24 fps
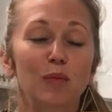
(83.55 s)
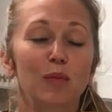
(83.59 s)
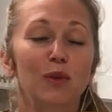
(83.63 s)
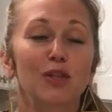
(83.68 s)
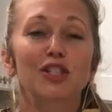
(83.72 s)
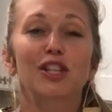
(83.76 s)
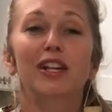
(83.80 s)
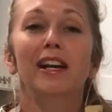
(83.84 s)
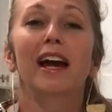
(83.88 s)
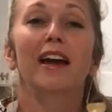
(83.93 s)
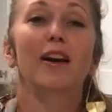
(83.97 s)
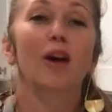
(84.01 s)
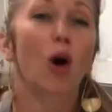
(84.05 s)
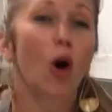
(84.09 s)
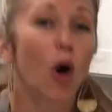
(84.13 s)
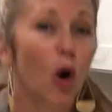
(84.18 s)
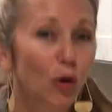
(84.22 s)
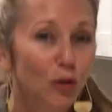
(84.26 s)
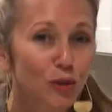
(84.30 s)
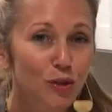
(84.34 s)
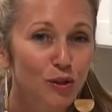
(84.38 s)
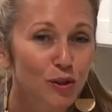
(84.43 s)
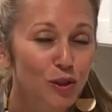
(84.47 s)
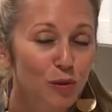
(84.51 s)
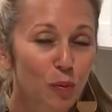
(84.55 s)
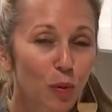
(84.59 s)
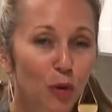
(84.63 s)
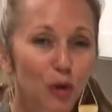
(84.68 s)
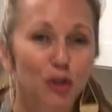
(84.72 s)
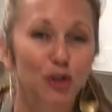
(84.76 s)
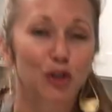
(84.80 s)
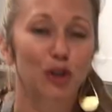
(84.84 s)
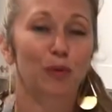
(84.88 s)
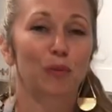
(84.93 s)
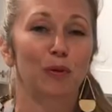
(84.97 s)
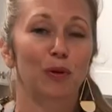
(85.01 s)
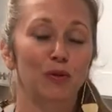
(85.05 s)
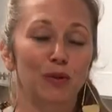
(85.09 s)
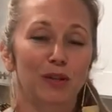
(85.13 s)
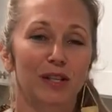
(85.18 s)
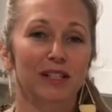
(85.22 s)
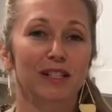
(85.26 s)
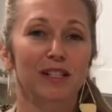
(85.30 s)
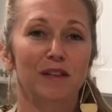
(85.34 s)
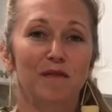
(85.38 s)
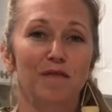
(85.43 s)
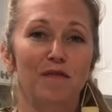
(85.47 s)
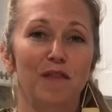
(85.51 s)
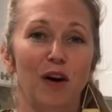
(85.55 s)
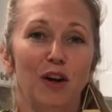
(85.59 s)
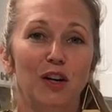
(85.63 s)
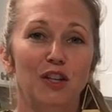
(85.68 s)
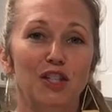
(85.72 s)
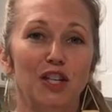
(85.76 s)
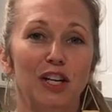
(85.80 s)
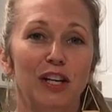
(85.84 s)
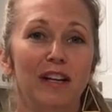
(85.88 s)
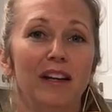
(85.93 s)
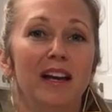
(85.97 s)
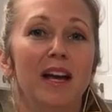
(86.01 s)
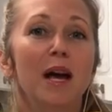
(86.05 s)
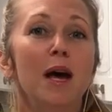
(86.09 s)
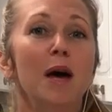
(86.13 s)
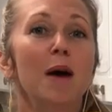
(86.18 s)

which again also supports your immune system function,